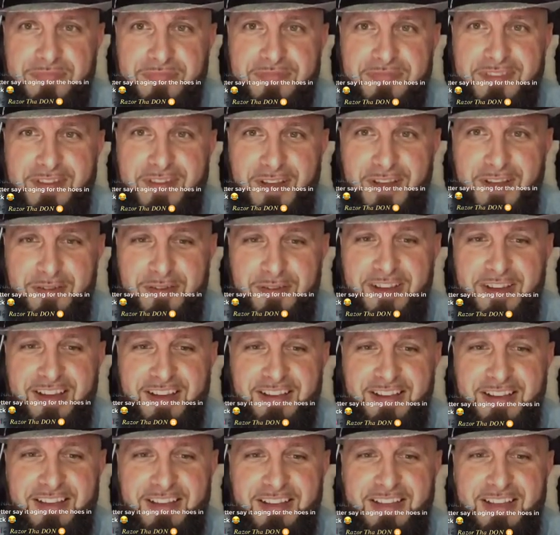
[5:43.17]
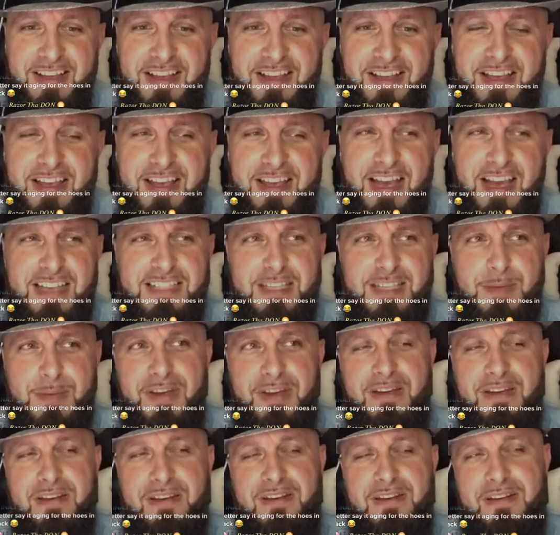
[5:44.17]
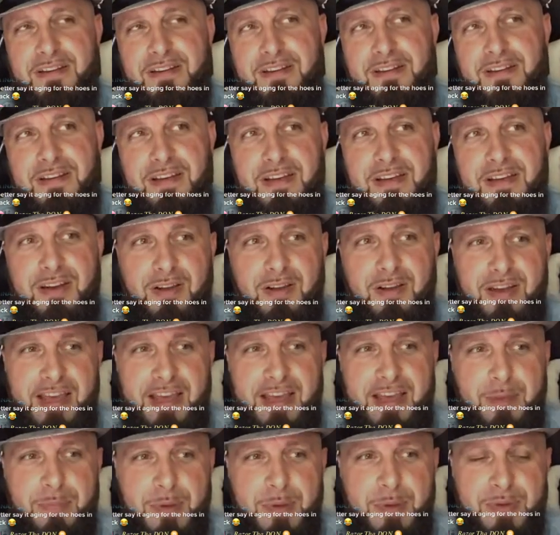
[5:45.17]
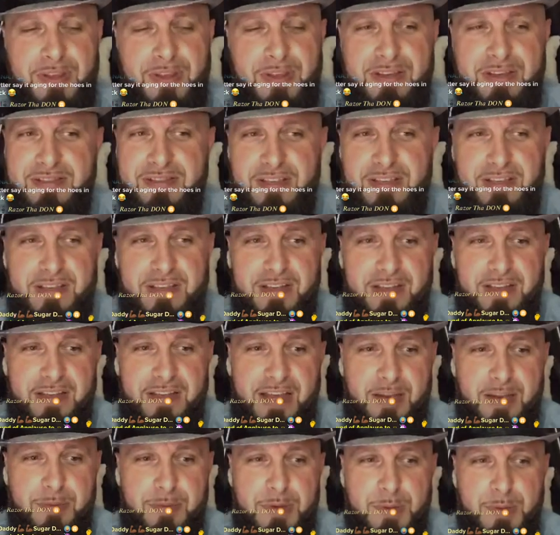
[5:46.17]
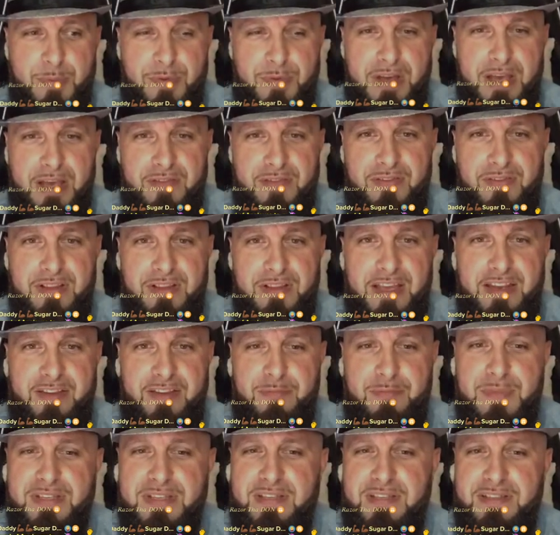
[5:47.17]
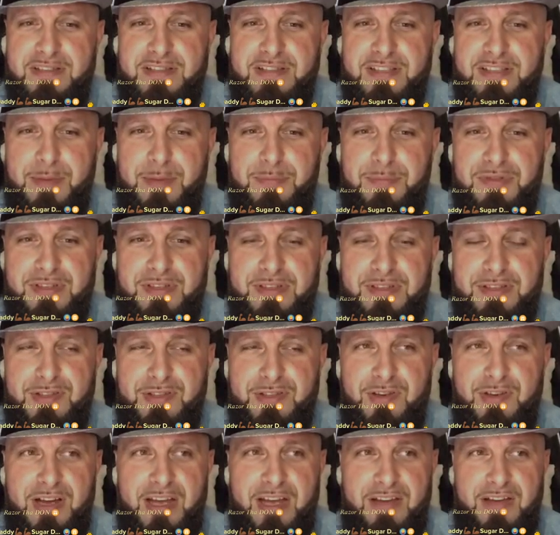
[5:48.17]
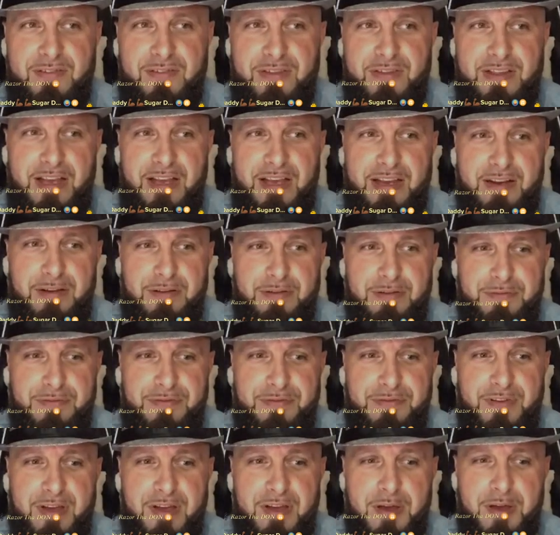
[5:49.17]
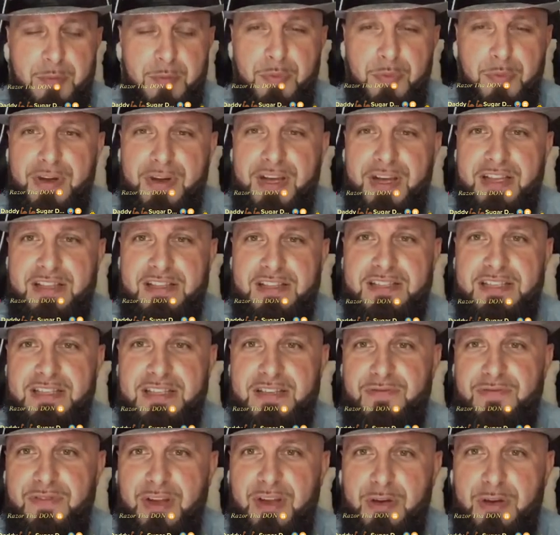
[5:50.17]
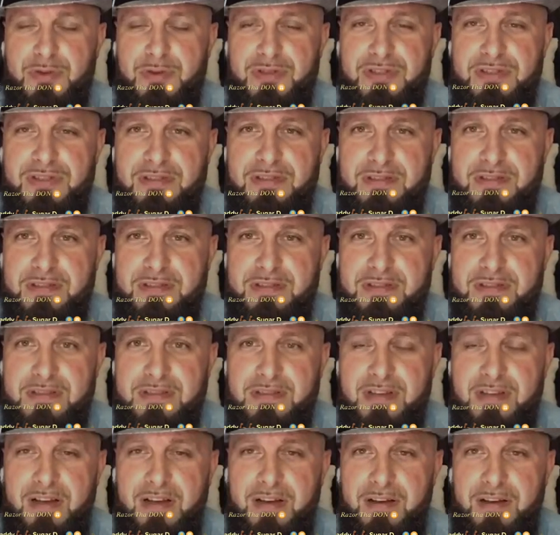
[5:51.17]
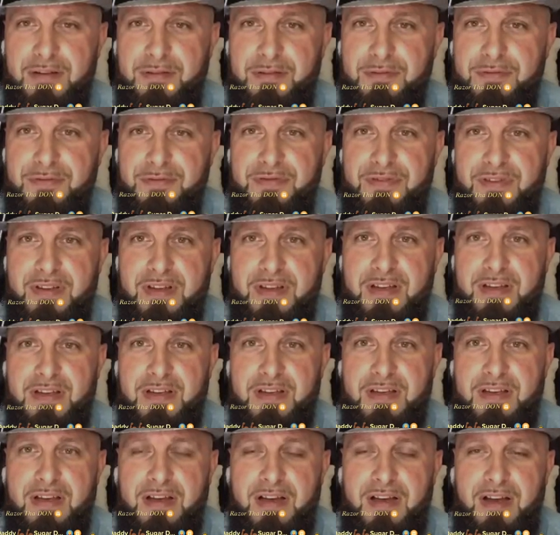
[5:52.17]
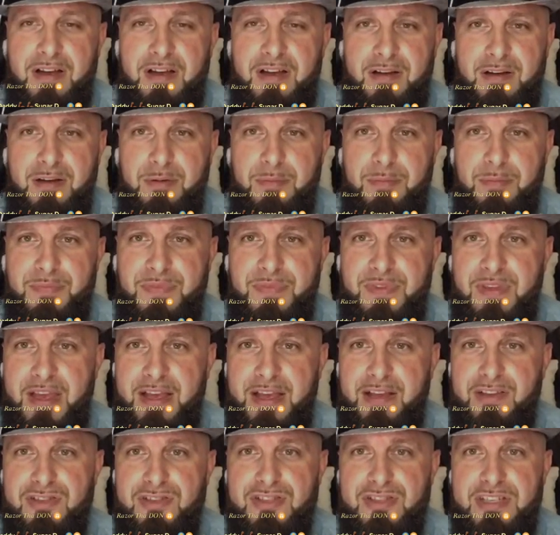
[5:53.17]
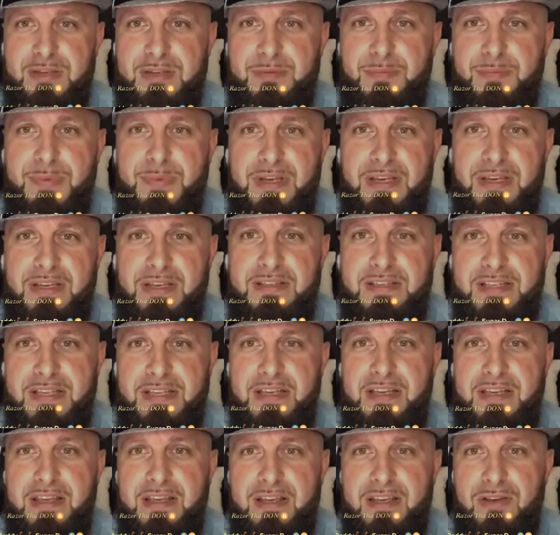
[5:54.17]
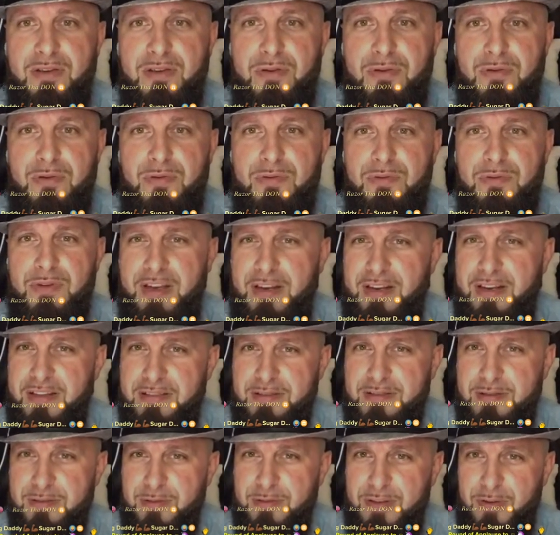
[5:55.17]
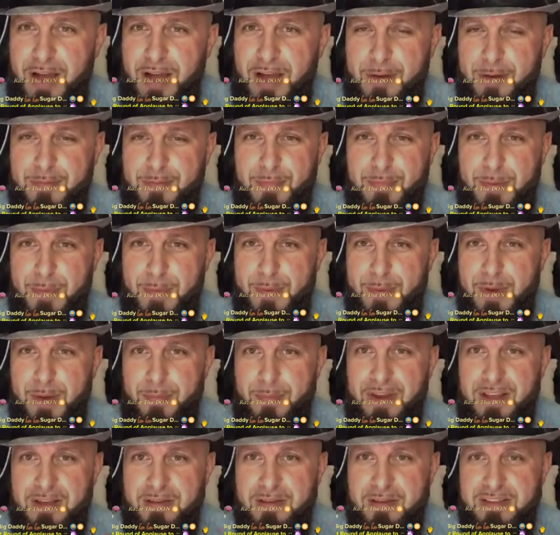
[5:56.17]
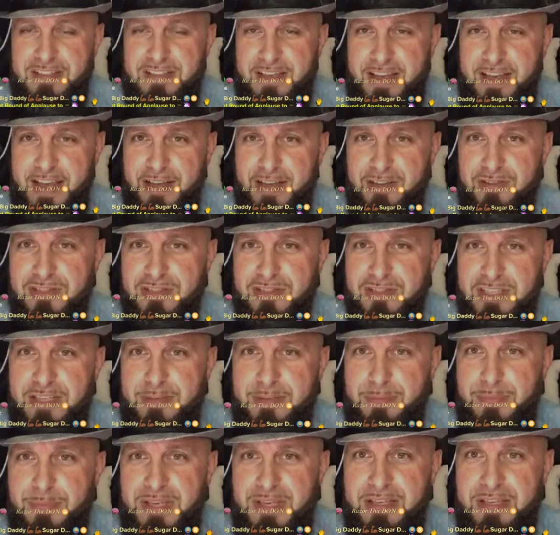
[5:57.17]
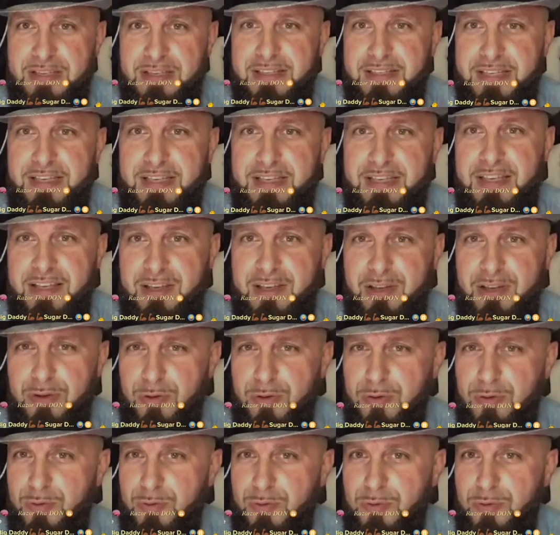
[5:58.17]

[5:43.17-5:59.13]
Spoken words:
Okay. Yeah, because I mean, a lot of people, like you said, a lot of people have a lot of misconceptions or have a lot of preconceived notions of um, the LGBTQ, and maybe I'm not. Is it LGBTQ?